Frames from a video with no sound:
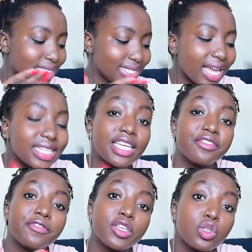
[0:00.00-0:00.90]

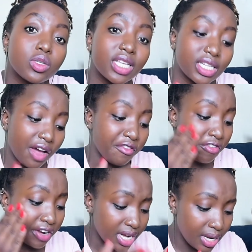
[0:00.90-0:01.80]
certain videos that
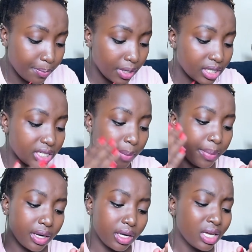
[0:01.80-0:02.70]
have really picked up
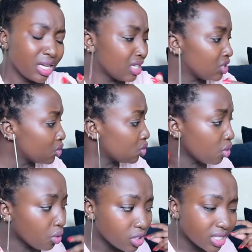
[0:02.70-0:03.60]
and, you
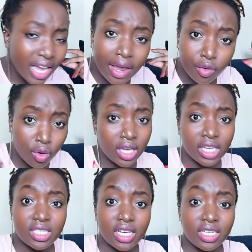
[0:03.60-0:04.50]
know,
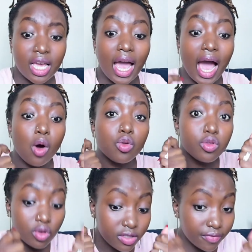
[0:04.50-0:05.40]
skyrocketed, how
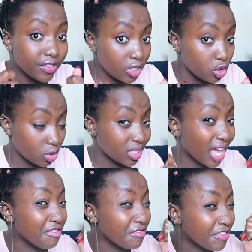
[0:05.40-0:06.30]
those videos
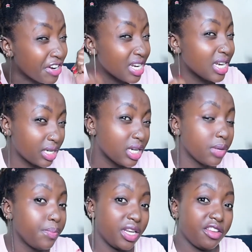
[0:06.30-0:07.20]
have really
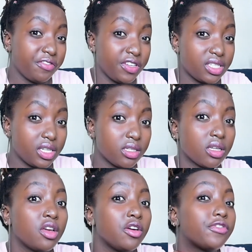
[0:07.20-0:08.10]
benefited
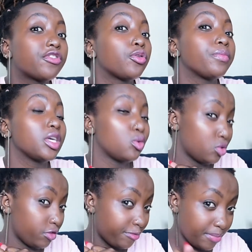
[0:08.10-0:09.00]
from the
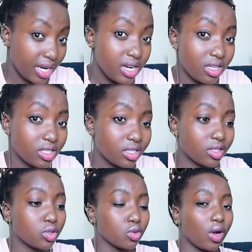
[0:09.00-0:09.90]
use of playlists.
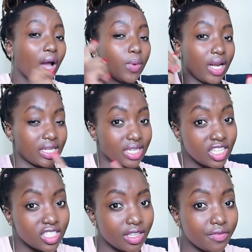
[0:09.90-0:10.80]
So I will
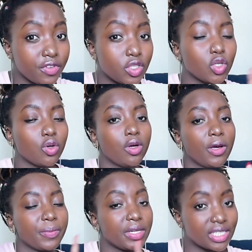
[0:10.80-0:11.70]
attach that video.
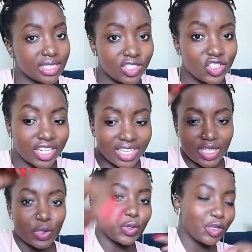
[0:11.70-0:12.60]
Please check it
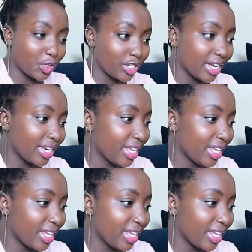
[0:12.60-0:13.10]
out when you're done